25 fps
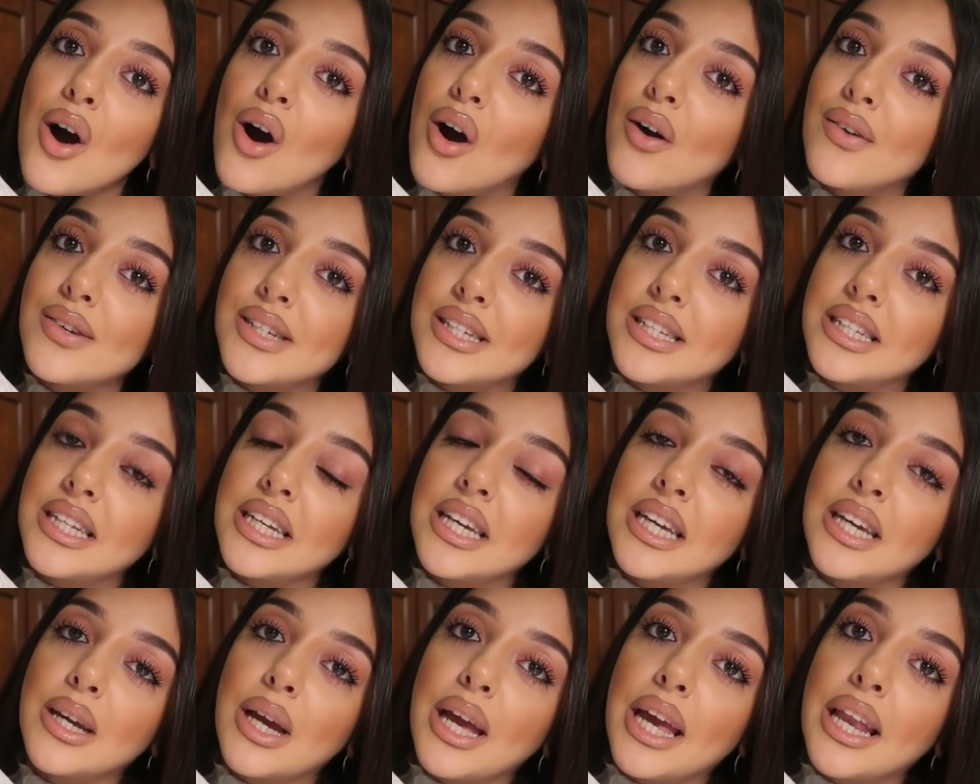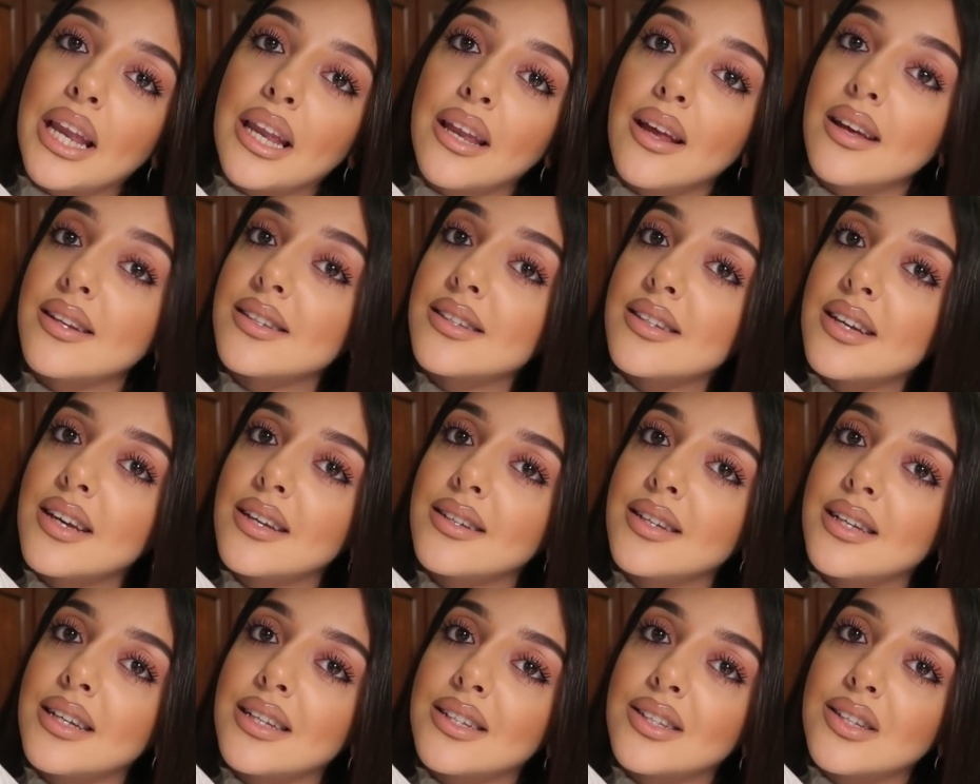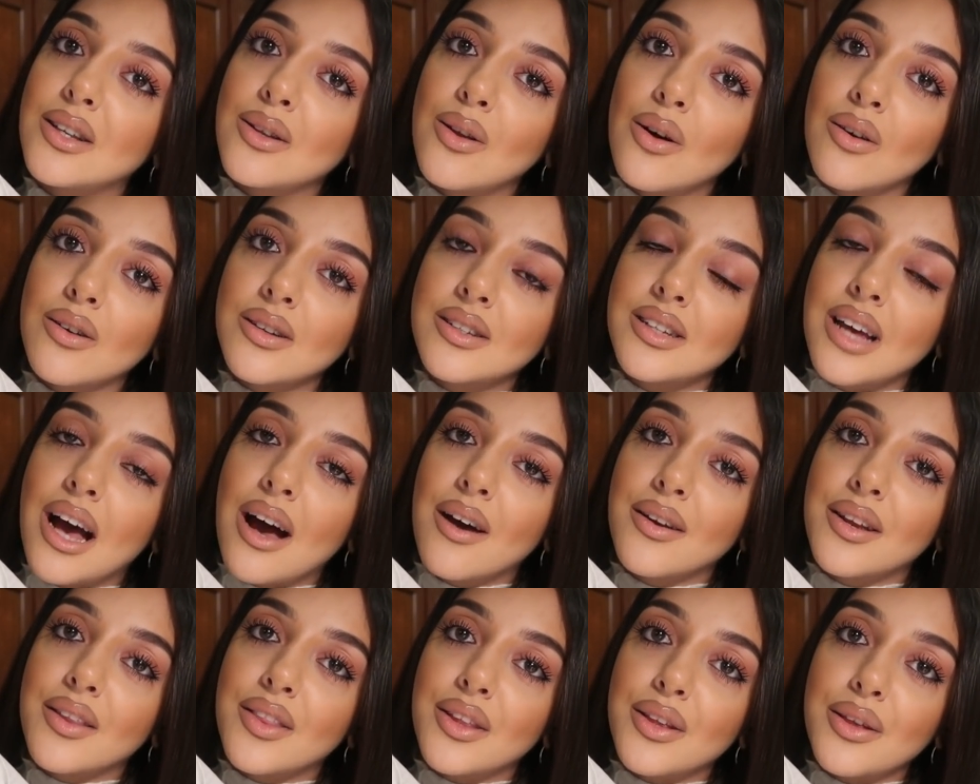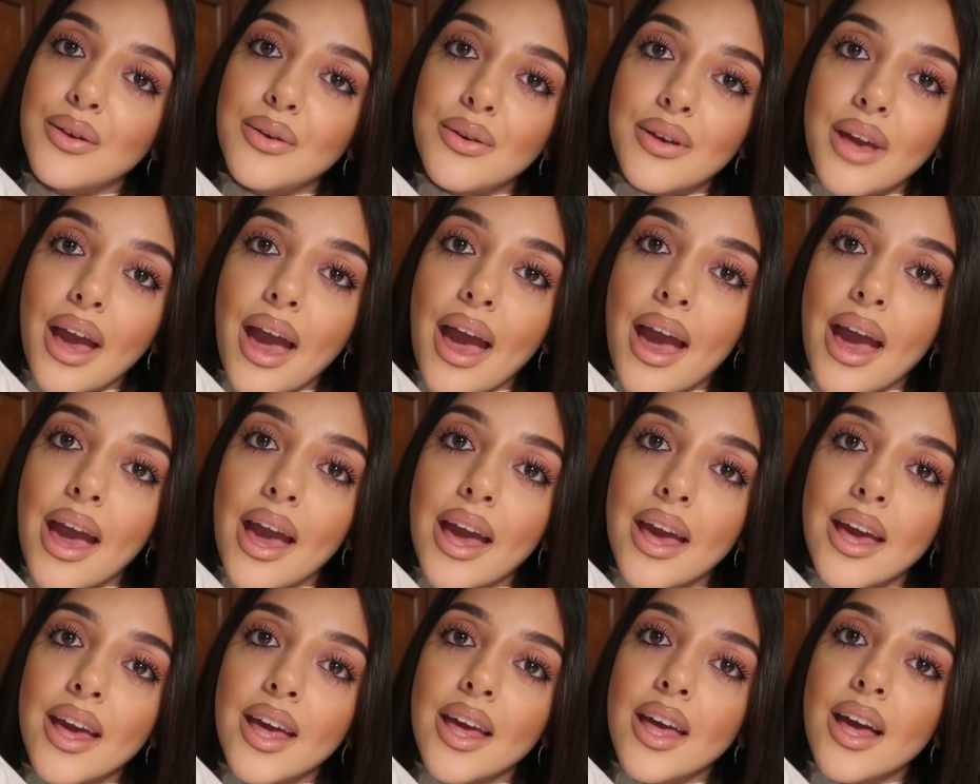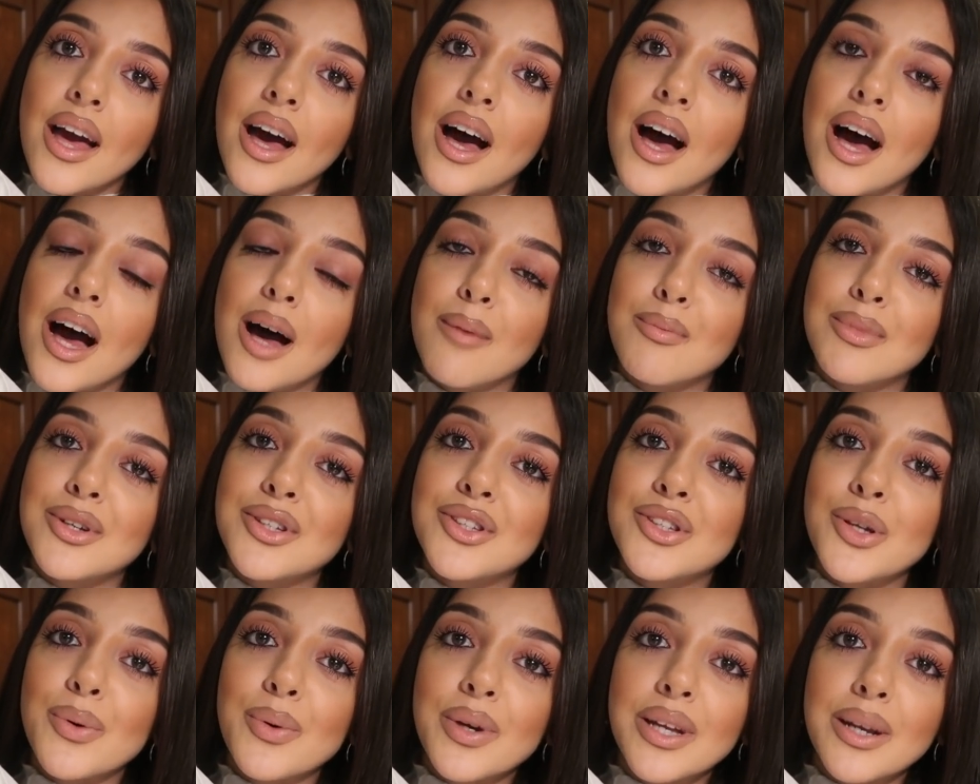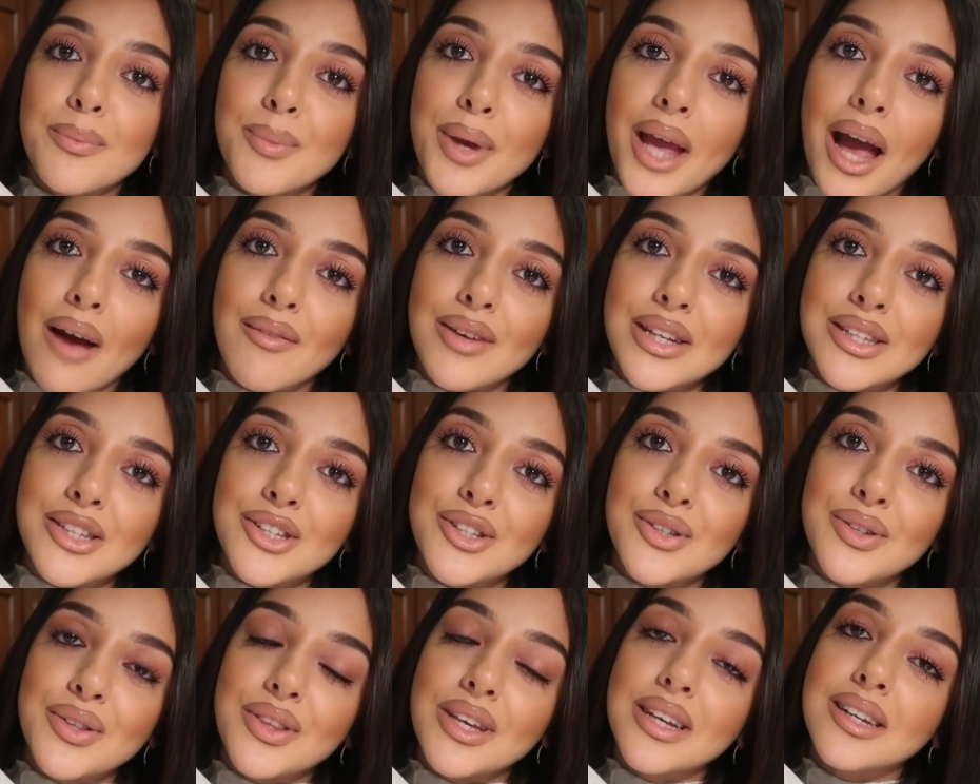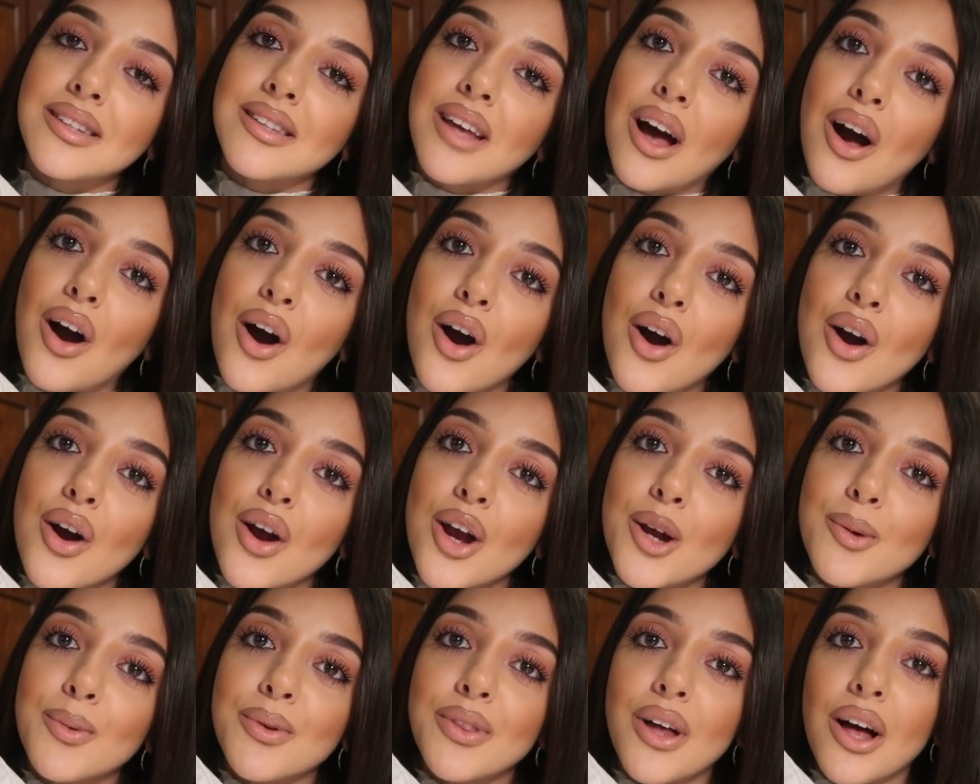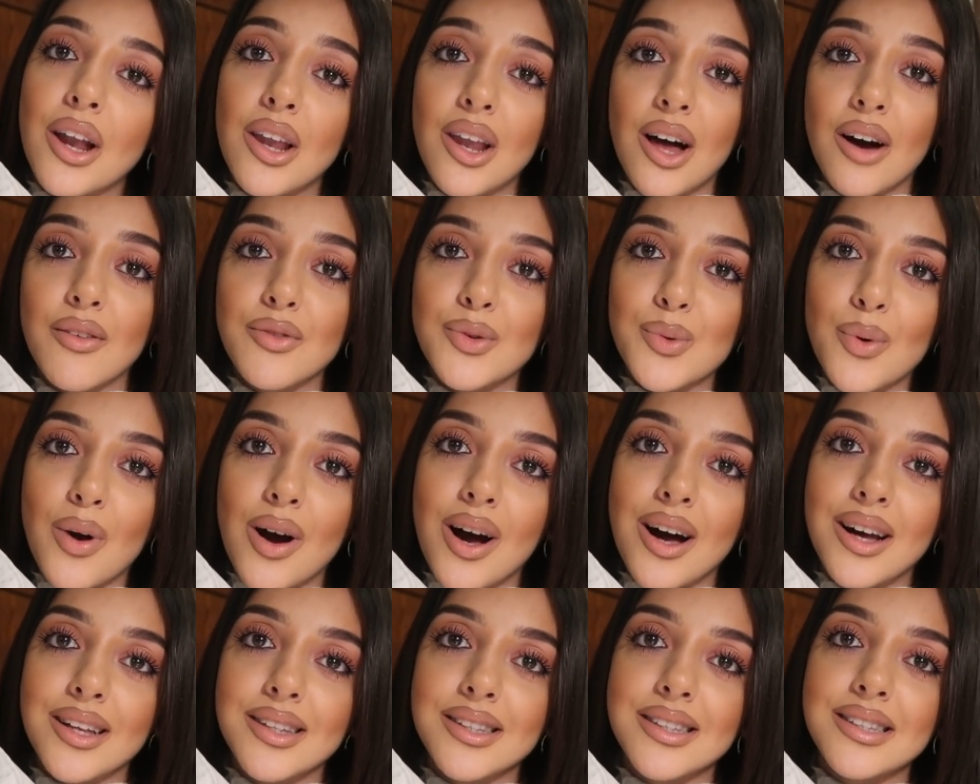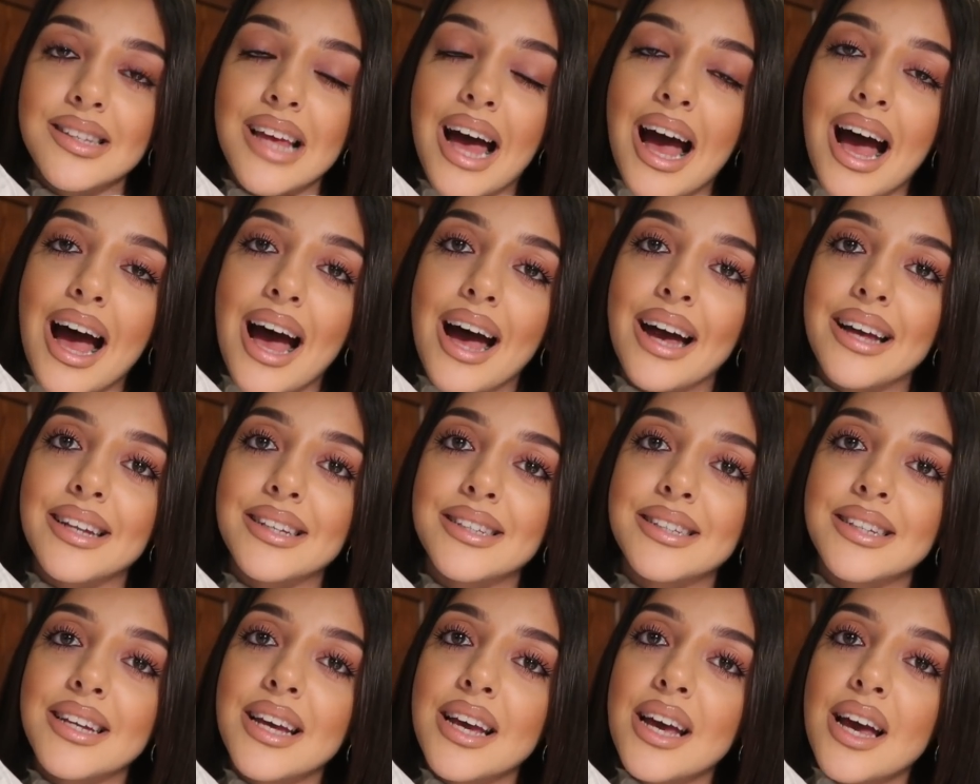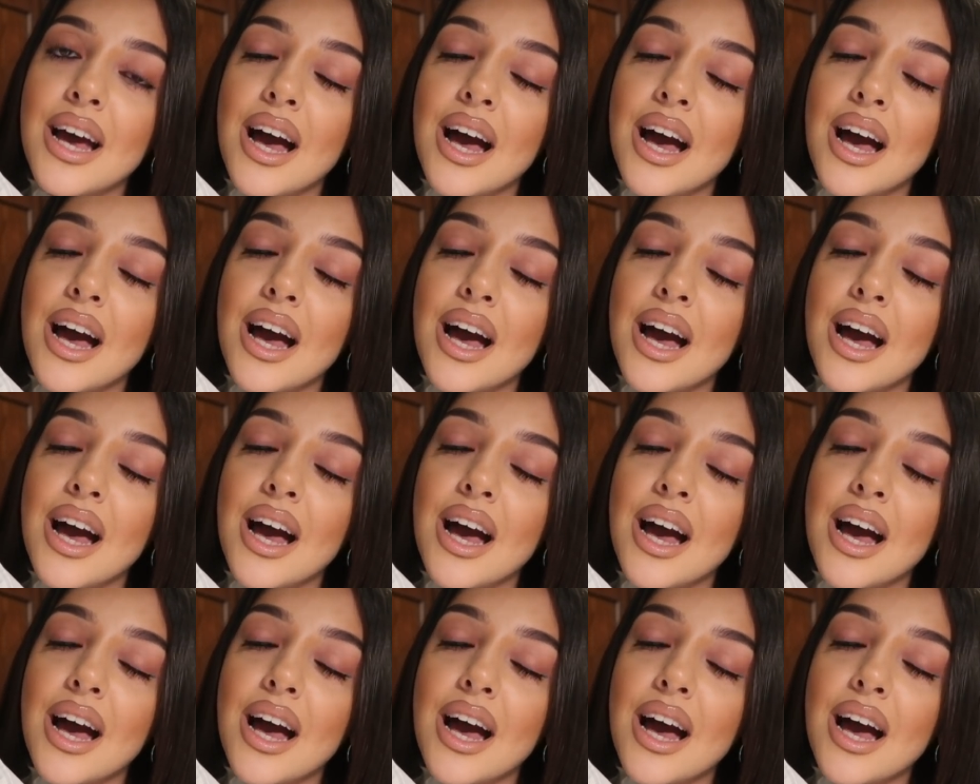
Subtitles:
Obviously, in London, it's lockdown in the UK. So we're going to be having to do things at home with our loved ones. And